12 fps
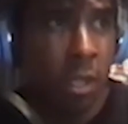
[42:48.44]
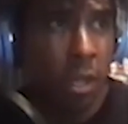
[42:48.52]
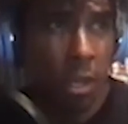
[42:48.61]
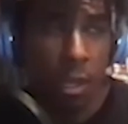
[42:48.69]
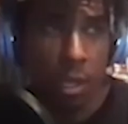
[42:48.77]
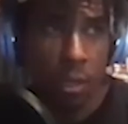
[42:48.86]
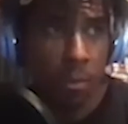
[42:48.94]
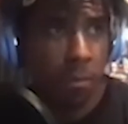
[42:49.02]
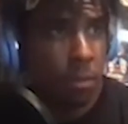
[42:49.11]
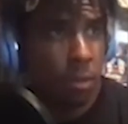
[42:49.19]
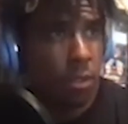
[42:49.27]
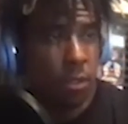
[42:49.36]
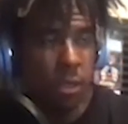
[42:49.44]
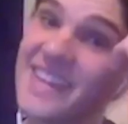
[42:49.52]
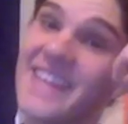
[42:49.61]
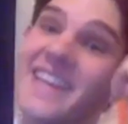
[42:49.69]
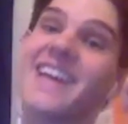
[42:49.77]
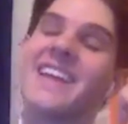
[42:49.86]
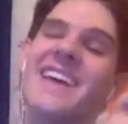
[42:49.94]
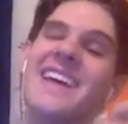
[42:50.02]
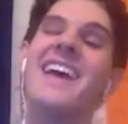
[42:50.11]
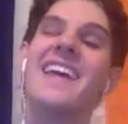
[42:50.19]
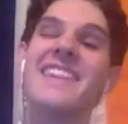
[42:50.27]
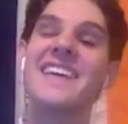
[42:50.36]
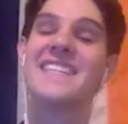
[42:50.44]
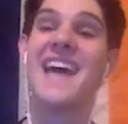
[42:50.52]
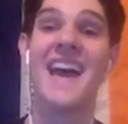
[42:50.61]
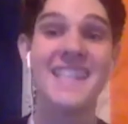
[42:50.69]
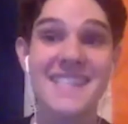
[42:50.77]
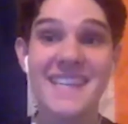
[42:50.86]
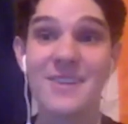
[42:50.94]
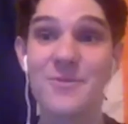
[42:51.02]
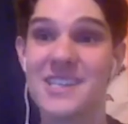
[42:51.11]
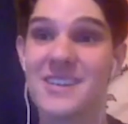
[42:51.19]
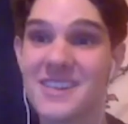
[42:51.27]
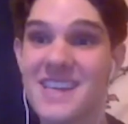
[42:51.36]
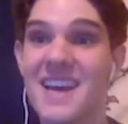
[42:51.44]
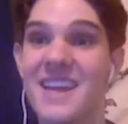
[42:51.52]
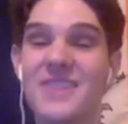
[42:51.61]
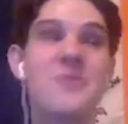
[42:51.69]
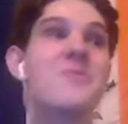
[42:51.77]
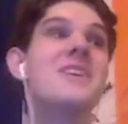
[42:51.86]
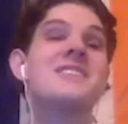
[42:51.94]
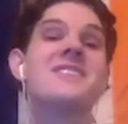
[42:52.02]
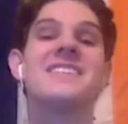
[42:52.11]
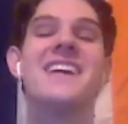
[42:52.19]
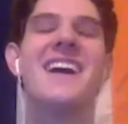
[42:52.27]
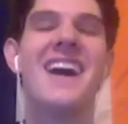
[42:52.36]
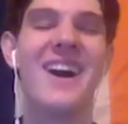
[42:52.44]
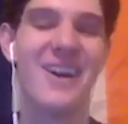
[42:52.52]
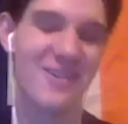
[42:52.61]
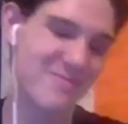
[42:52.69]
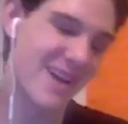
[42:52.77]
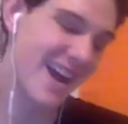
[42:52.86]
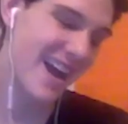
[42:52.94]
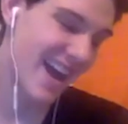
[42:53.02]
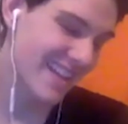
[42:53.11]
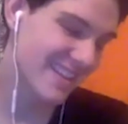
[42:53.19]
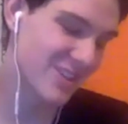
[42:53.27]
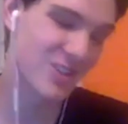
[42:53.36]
The 10 seed Wizards. The Wizards are behind the